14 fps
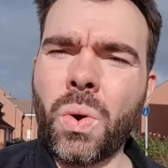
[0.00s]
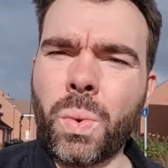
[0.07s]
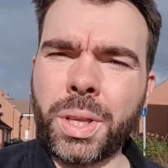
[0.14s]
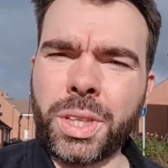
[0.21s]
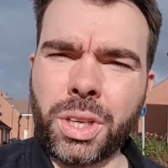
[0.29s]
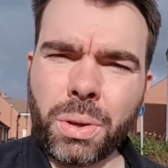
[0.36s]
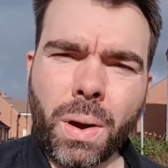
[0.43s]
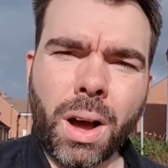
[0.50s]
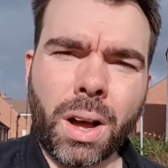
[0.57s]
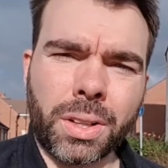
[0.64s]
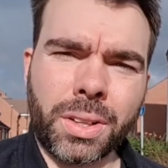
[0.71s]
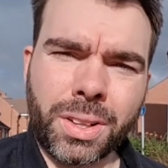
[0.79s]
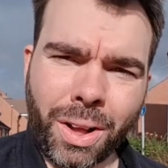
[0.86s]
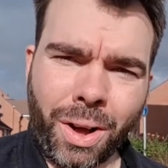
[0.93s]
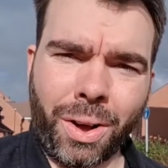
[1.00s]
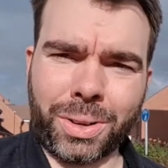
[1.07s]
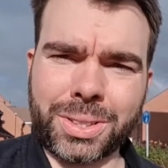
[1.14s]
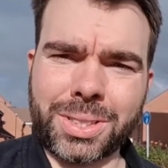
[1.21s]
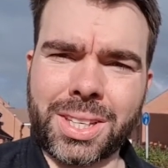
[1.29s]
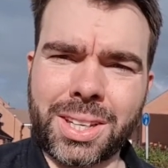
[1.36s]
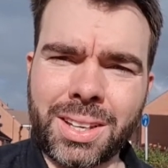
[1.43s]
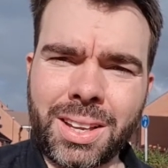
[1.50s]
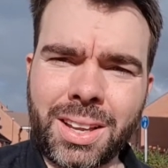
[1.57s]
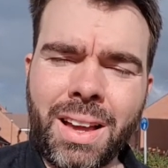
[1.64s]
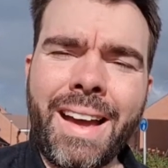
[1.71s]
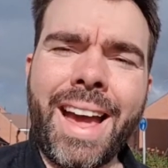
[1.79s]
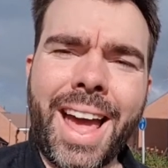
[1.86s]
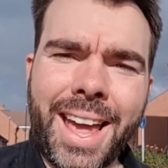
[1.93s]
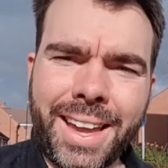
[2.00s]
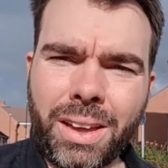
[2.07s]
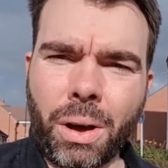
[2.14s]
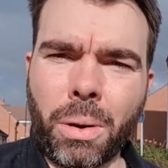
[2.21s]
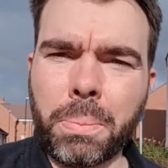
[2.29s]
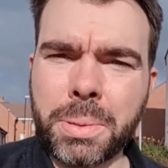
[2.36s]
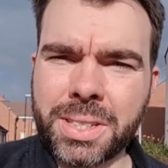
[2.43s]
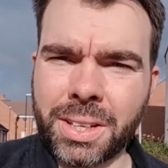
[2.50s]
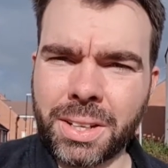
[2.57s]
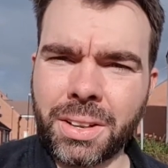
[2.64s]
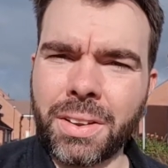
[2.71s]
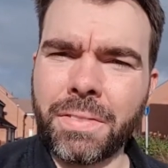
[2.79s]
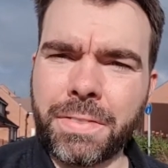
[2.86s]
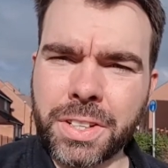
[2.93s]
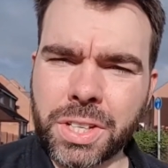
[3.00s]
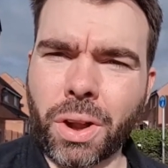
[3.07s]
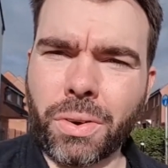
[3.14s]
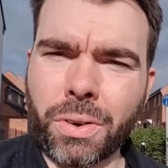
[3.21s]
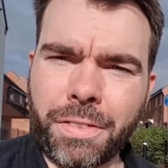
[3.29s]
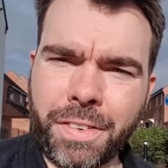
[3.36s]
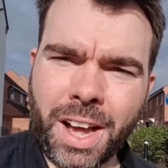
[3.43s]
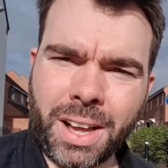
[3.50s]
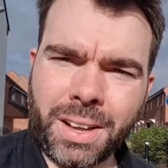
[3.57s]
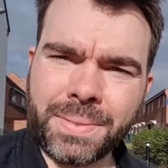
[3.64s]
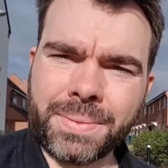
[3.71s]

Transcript: When you are not a competent photographer.